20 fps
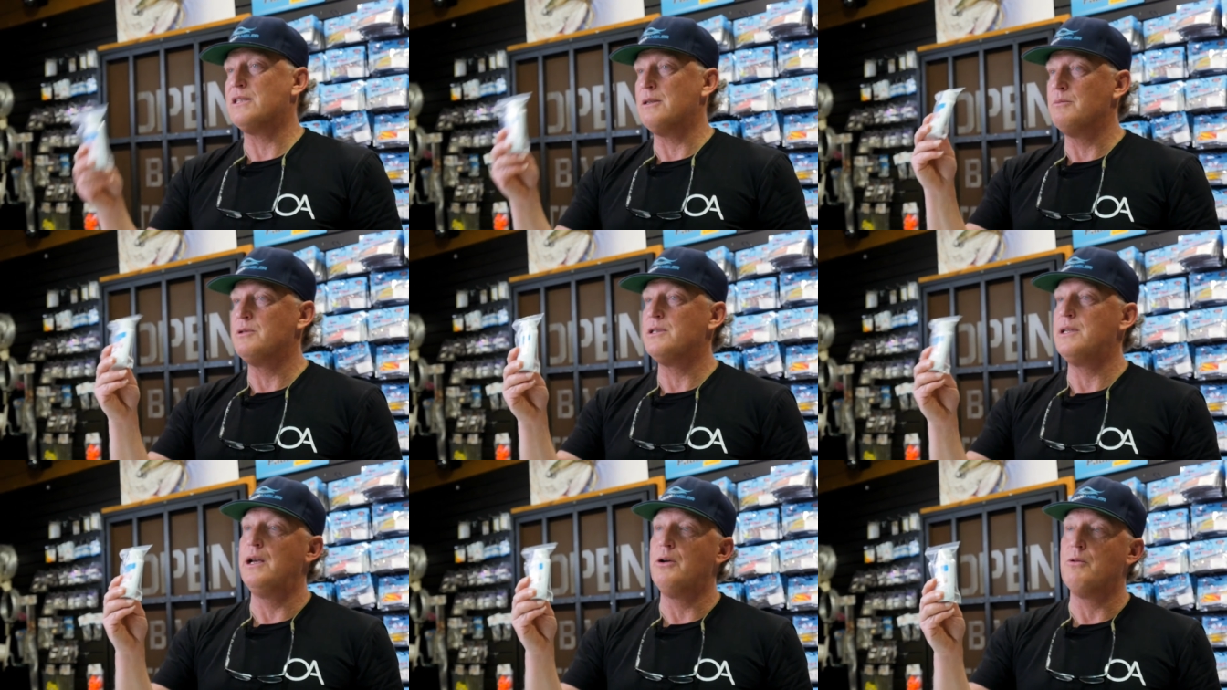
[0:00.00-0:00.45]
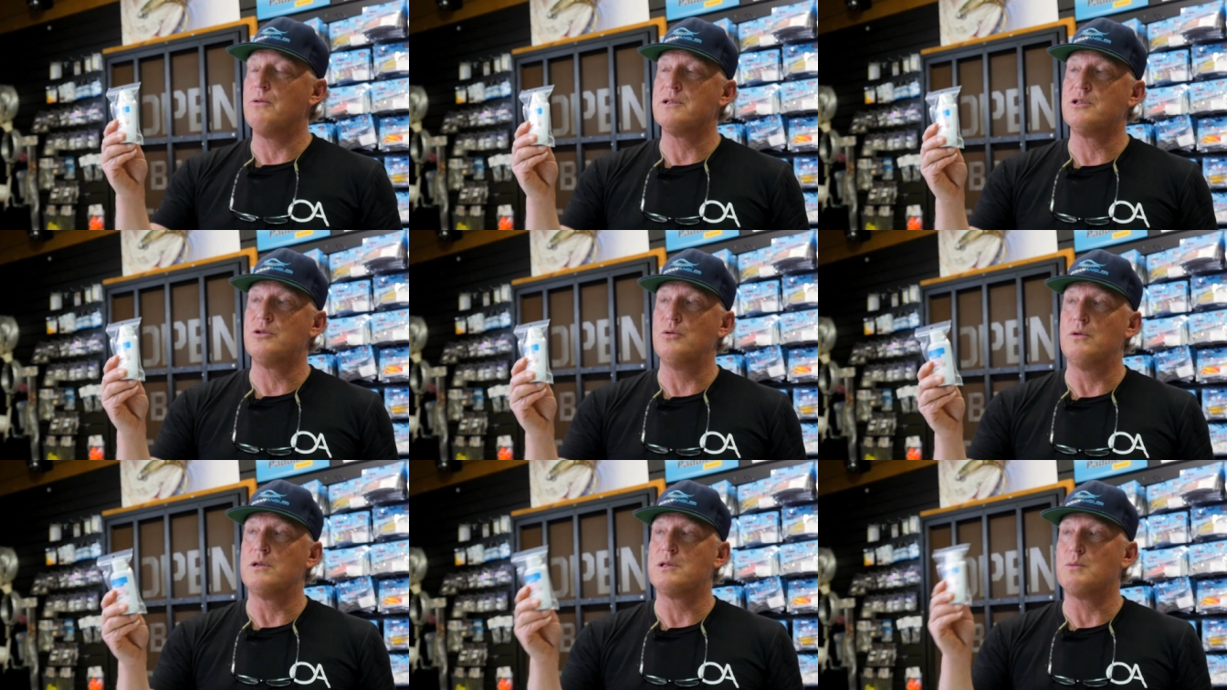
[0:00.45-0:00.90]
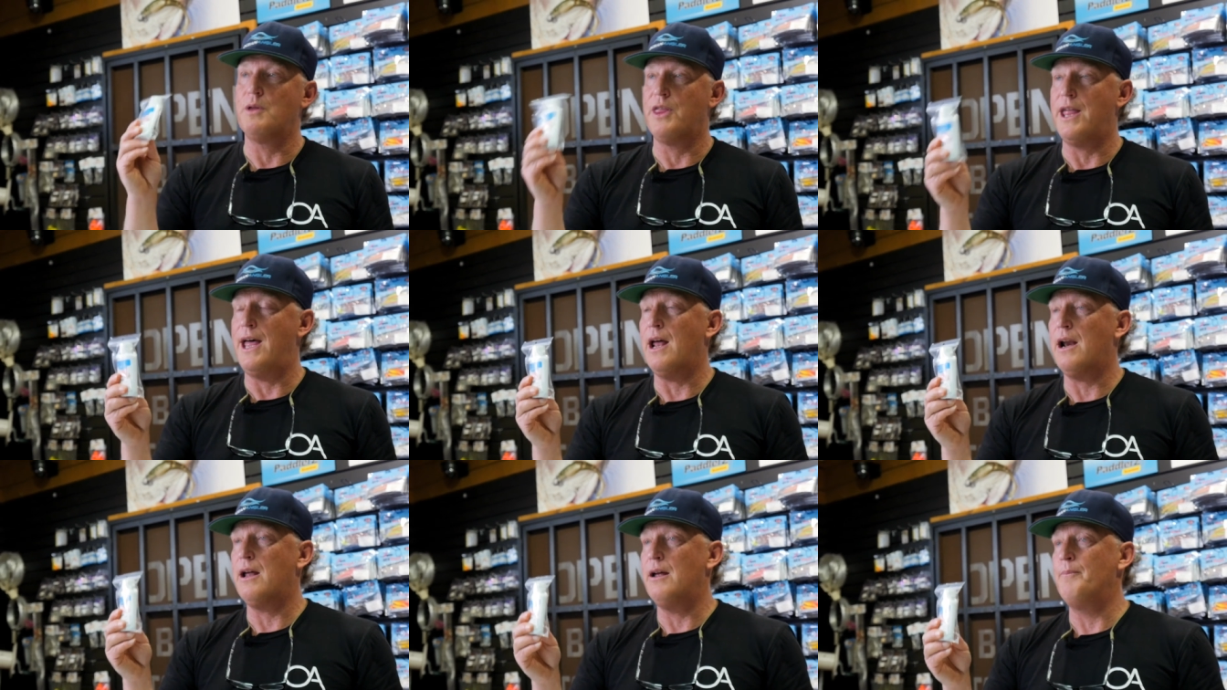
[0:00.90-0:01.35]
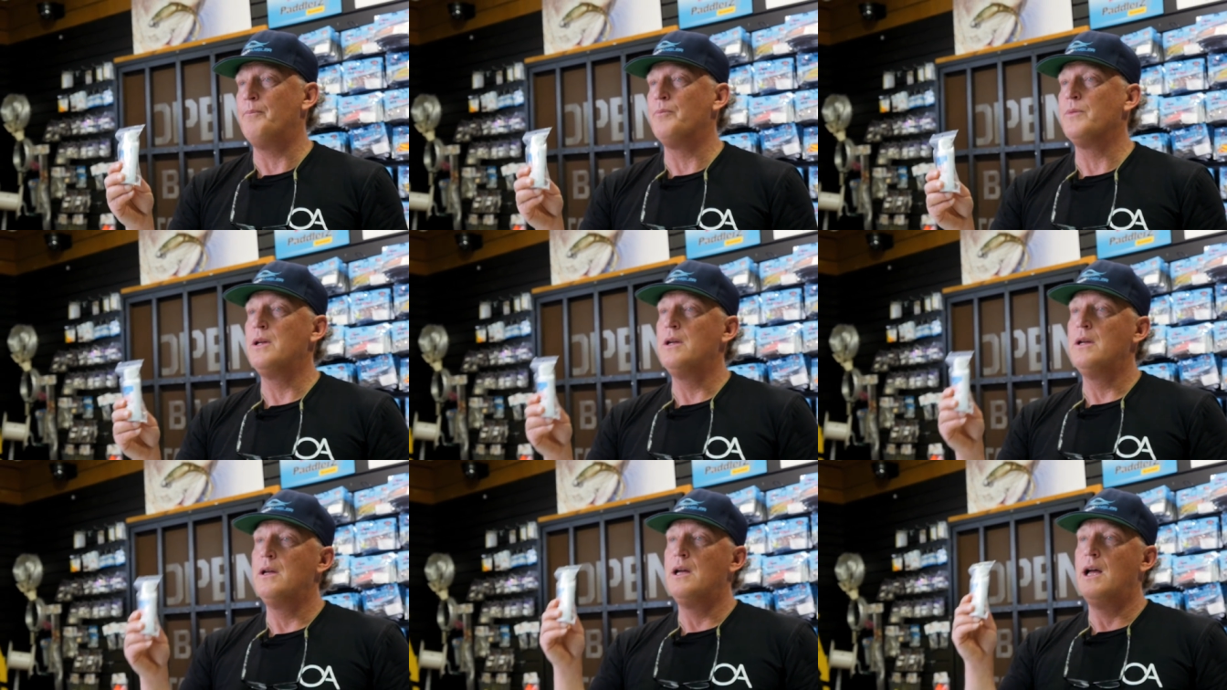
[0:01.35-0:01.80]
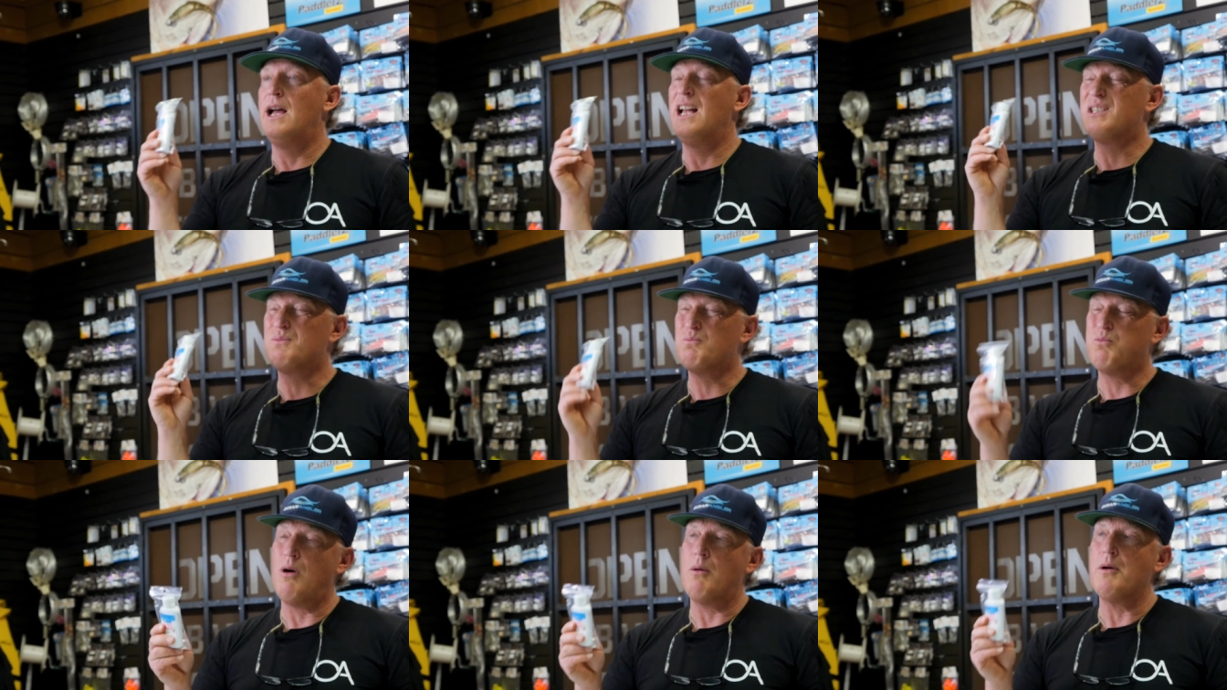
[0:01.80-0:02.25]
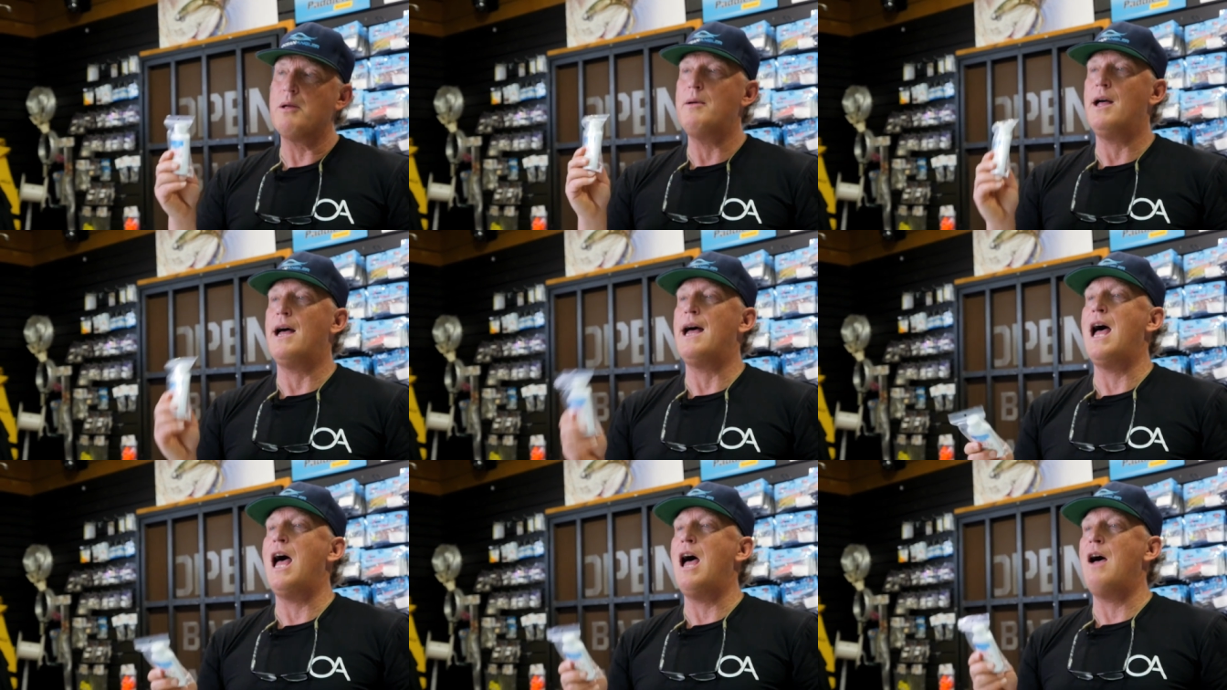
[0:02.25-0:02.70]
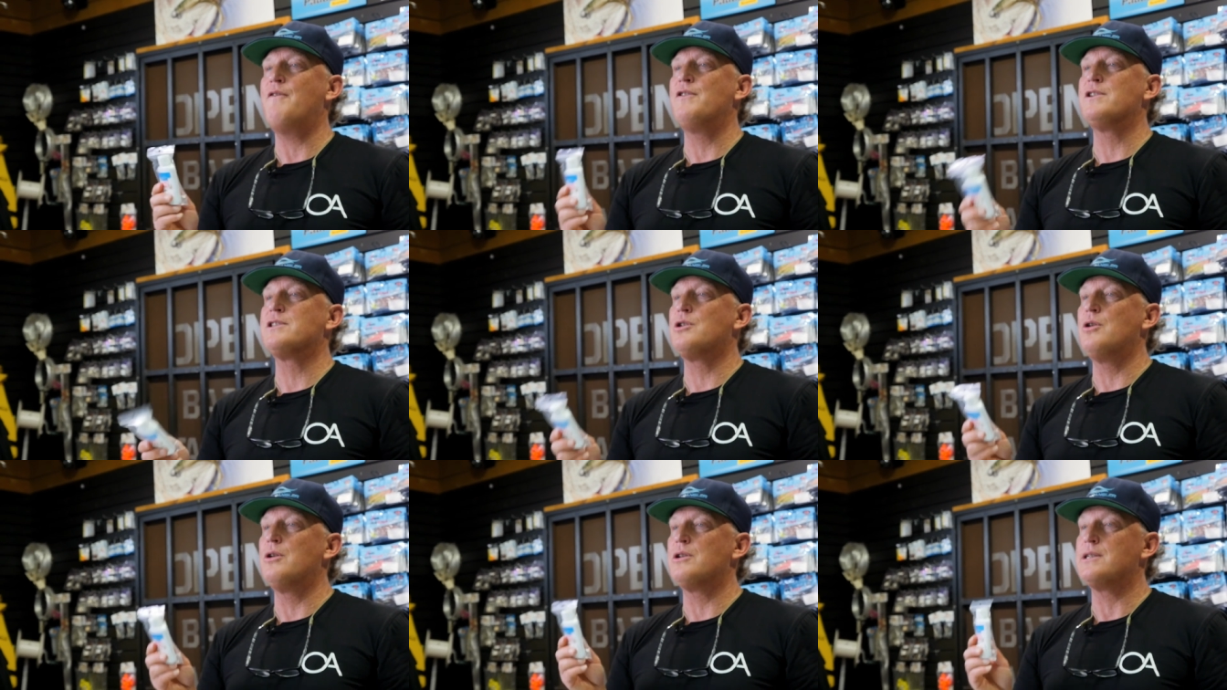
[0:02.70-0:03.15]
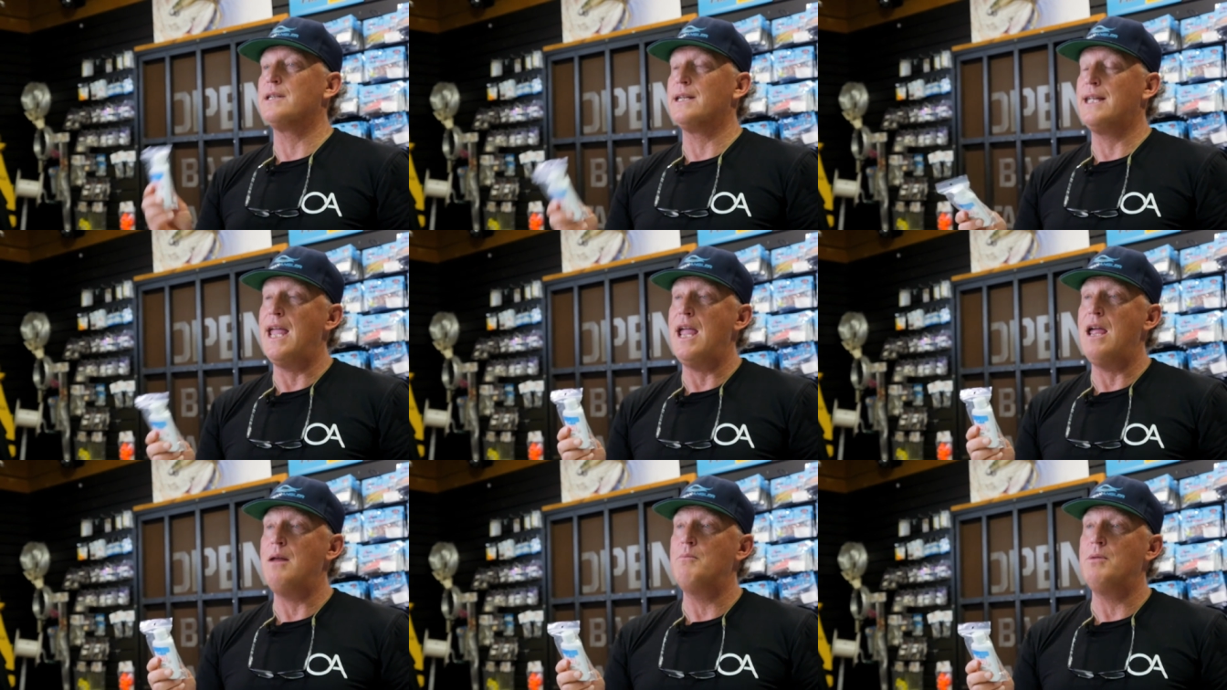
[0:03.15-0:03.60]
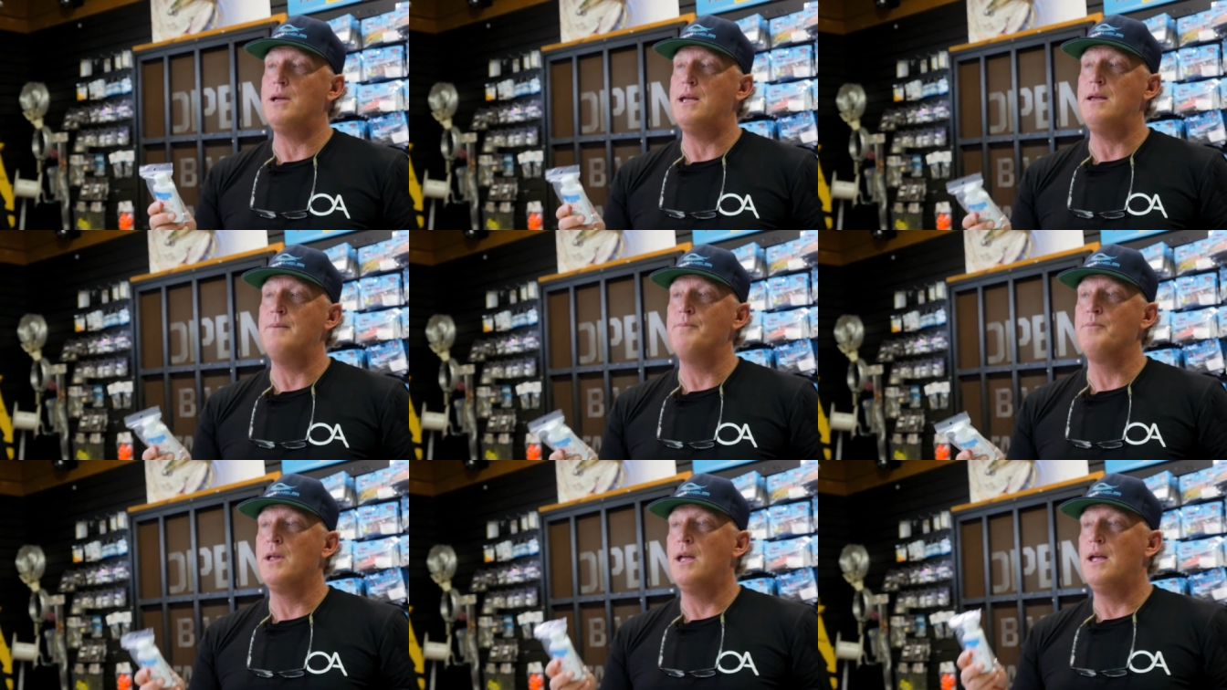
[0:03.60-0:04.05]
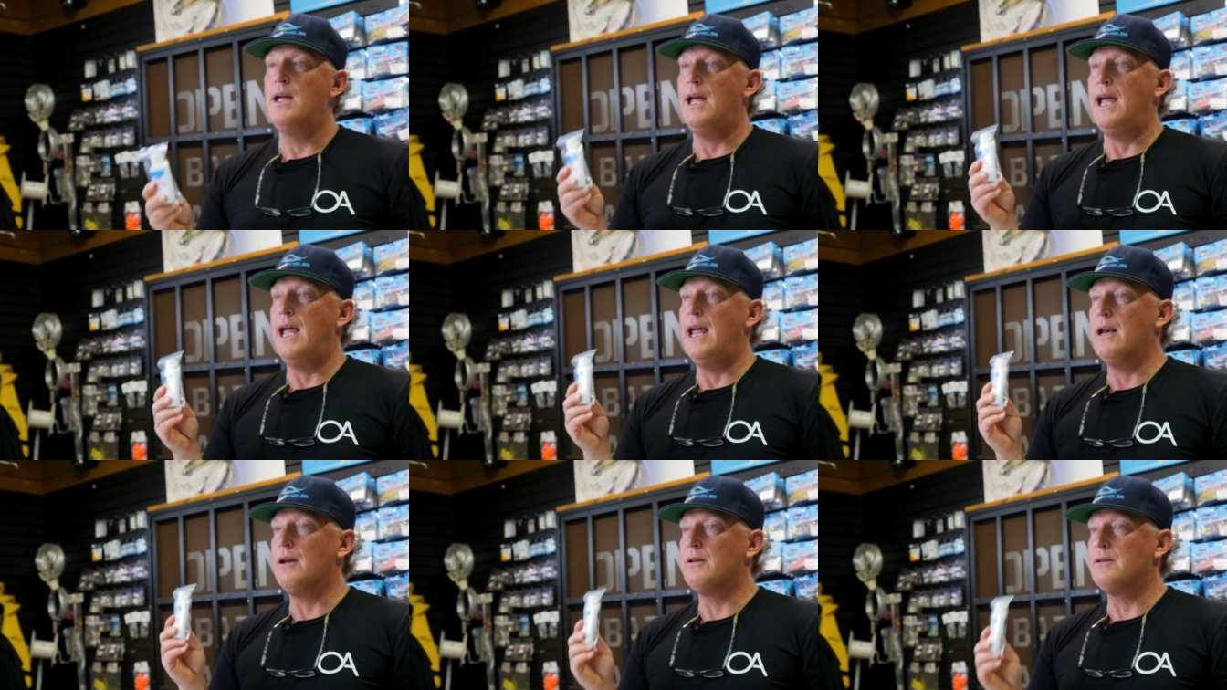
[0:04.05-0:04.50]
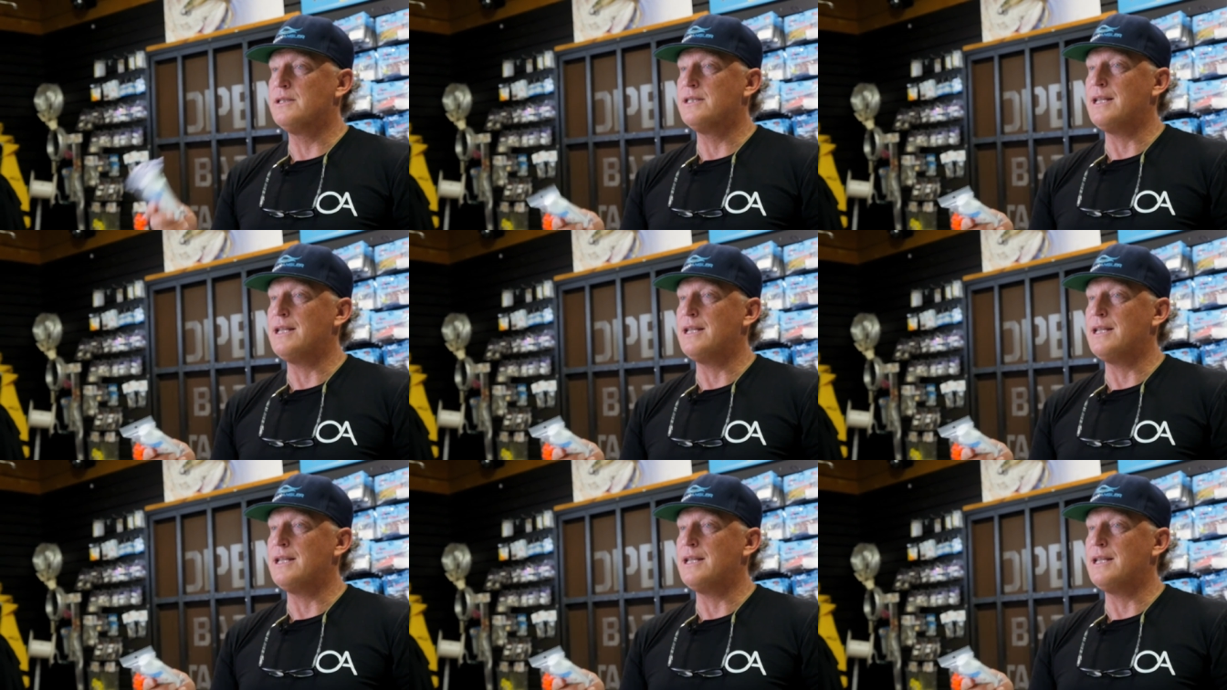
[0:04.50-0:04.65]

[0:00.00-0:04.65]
some secret sauce. Without it, it's probably about half as good as it can be. And in